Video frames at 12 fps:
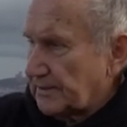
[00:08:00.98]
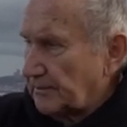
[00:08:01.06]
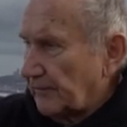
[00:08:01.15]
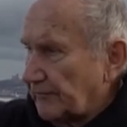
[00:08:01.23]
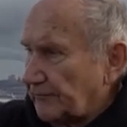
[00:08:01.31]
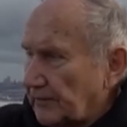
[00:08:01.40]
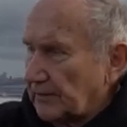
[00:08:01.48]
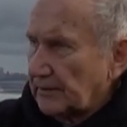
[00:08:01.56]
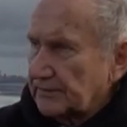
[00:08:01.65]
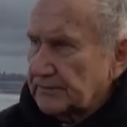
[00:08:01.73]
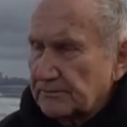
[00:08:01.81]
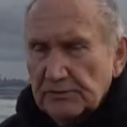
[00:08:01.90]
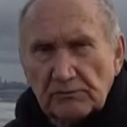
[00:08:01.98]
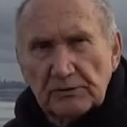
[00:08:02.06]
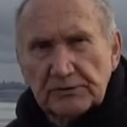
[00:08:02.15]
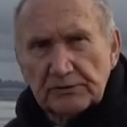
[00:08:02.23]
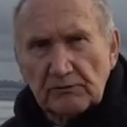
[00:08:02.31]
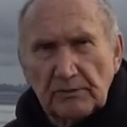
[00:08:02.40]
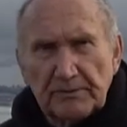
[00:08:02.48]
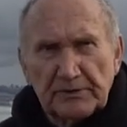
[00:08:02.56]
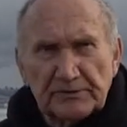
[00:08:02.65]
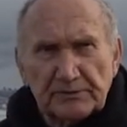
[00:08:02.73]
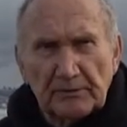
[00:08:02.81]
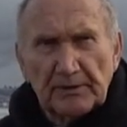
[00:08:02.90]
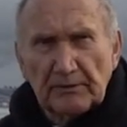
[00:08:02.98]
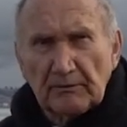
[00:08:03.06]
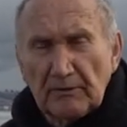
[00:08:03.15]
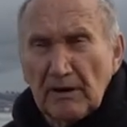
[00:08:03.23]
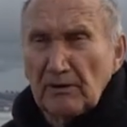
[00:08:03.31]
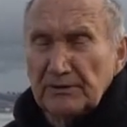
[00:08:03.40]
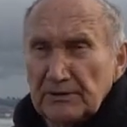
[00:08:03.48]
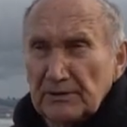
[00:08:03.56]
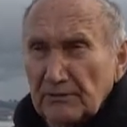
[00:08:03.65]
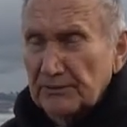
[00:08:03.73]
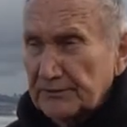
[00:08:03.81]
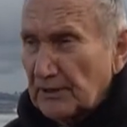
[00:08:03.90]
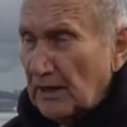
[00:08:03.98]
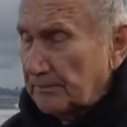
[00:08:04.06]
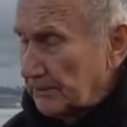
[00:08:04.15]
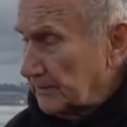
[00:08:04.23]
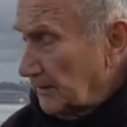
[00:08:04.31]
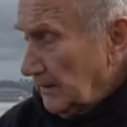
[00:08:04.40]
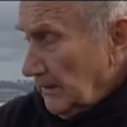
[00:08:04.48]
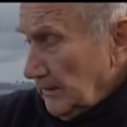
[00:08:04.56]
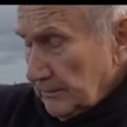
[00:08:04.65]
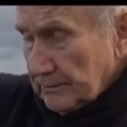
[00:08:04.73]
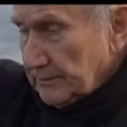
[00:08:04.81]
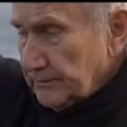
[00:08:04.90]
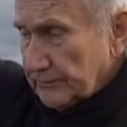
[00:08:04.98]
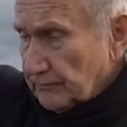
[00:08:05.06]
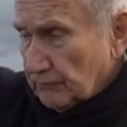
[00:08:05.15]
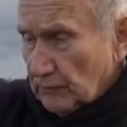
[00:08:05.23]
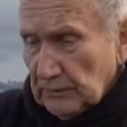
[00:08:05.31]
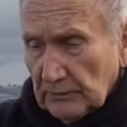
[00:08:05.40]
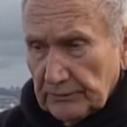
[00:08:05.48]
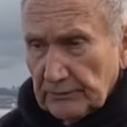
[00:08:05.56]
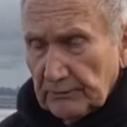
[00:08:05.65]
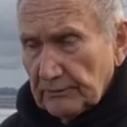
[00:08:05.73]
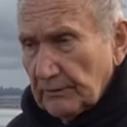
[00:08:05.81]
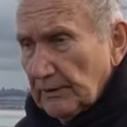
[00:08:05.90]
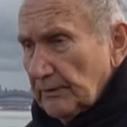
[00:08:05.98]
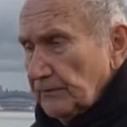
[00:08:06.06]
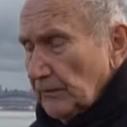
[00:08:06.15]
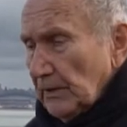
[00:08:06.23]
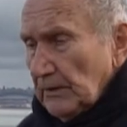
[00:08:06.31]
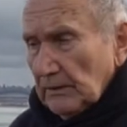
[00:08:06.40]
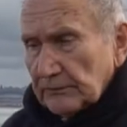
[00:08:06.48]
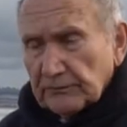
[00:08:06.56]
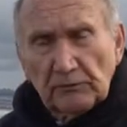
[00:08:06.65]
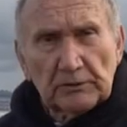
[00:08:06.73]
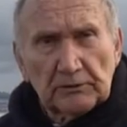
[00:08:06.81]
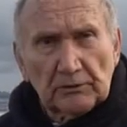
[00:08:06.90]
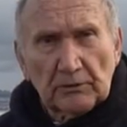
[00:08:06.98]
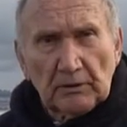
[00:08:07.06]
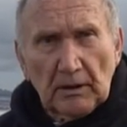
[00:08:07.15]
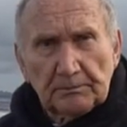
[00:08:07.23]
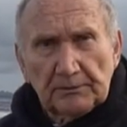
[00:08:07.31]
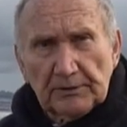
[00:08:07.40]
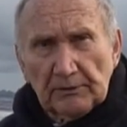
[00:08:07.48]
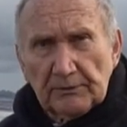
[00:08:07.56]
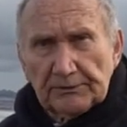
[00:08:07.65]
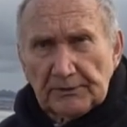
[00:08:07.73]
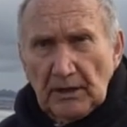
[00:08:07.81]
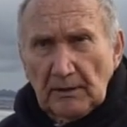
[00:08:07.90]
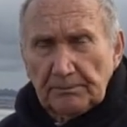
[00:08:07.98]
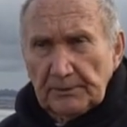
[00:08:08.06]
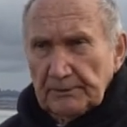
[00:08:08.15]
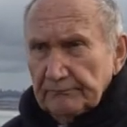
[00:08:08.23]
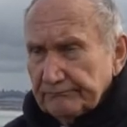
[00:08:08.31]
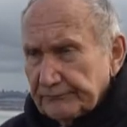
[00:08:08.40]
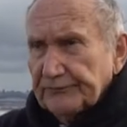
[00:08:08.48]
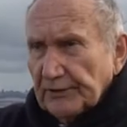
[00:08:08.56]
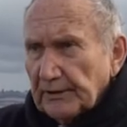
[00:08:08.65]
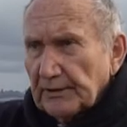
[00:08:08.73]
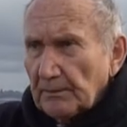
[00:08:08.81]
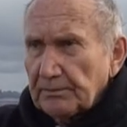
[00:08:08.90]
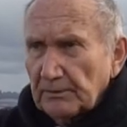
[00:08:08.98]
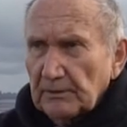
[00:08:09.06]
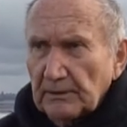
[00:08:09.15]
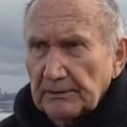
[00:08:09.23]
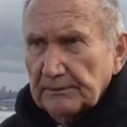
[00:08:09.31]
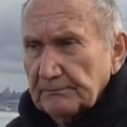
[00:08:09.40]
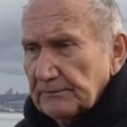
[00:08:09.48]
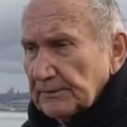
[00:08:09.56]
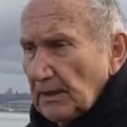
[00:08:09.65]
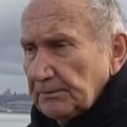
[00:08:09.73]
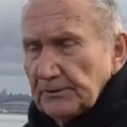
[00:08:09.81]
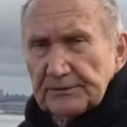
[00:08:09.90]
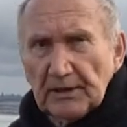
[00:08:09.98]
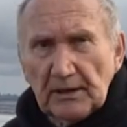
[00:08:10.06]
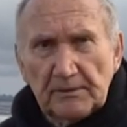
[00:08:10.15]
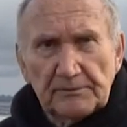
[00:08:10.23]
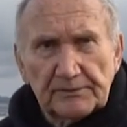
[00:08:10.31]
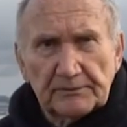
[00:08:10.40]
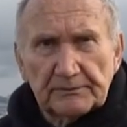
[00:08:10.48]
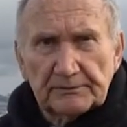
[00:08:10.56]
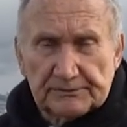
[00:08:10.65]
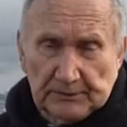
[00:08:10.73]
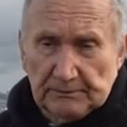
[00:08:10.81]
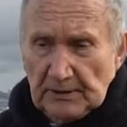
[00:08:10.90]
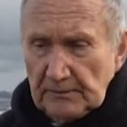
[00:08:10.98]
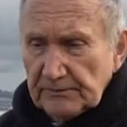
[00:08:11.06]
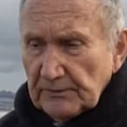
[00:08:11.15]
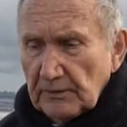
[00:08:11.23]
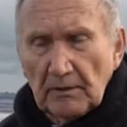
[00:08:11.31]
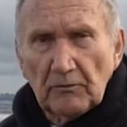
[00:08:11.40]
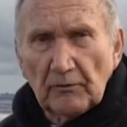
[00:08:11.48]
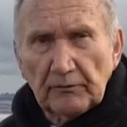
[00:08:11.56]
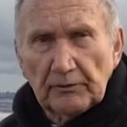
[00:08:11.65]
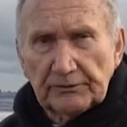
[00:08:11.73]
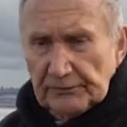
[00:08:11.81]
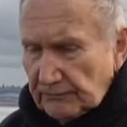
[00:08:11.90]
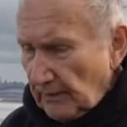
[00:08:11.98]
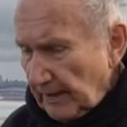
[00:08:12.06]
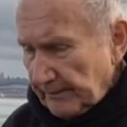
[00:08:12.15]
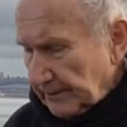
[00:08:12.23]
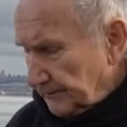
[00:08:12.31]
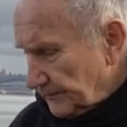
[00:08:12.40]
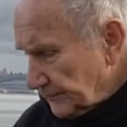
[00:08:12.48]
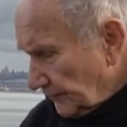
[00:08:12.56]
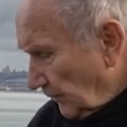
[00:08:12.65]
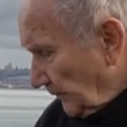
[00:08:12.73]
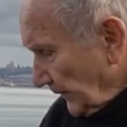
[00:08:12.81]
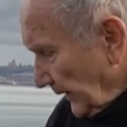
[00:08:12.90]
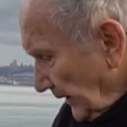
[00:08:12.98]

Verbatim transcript: some of uh, some squid swim, swimming around near the top, and you can just reel your uh, squid lure up near the top and jig it up a, a, couple of times, and sometimes they'll come over and just grab it. So,